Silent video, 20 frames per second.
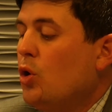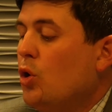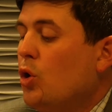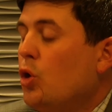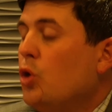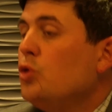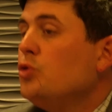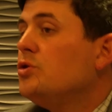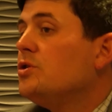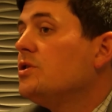
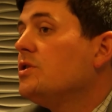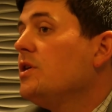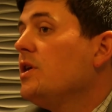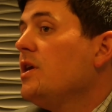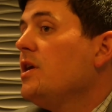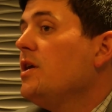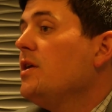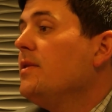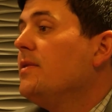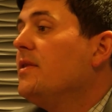who
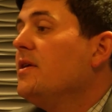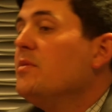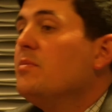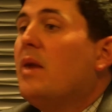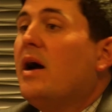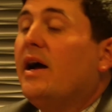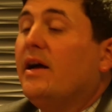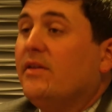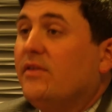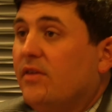see the
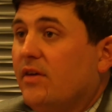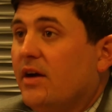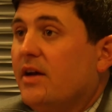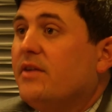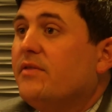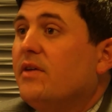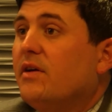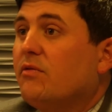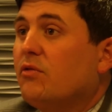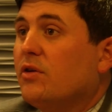bad side
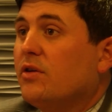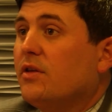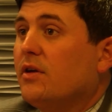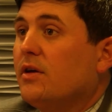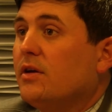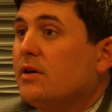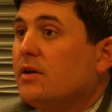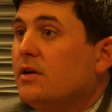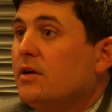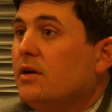of
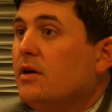everything.